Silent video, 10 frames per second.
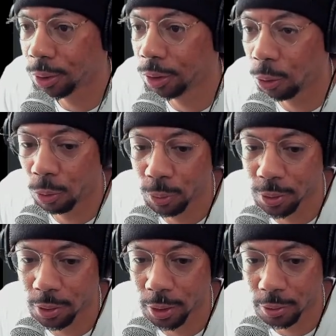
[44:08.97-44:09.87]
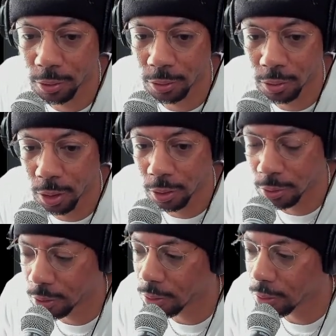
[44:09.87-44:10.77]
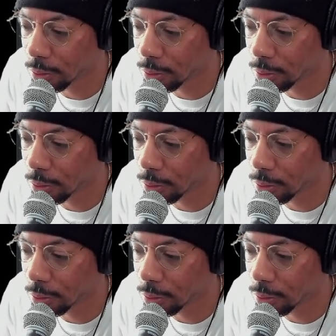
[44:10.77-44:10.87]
knowing what's next. Let's get this